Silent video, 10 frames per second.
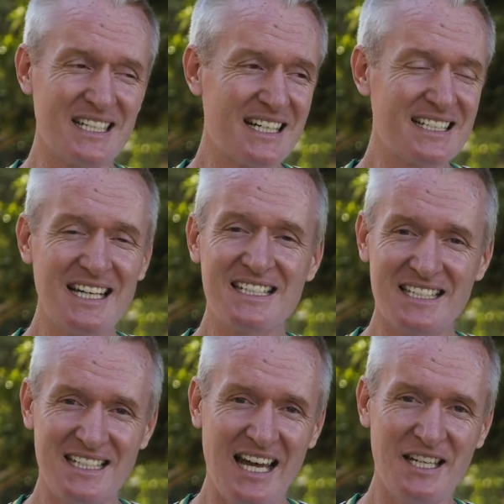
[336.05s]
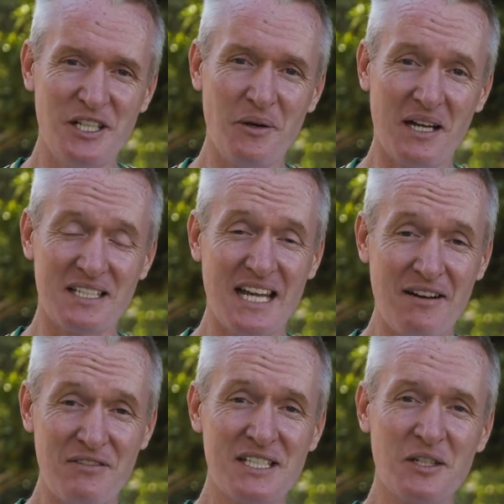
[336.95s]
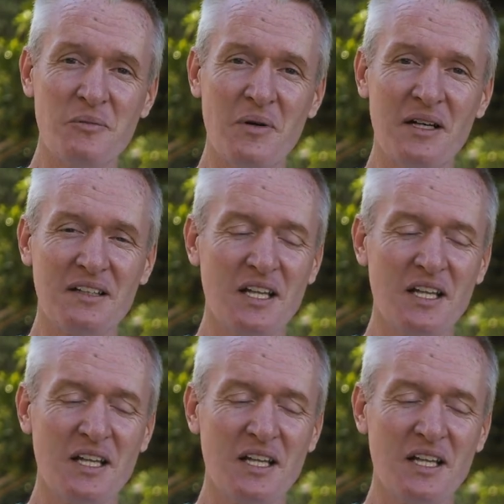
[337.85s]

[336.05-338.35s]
That's less than 10 US every single month,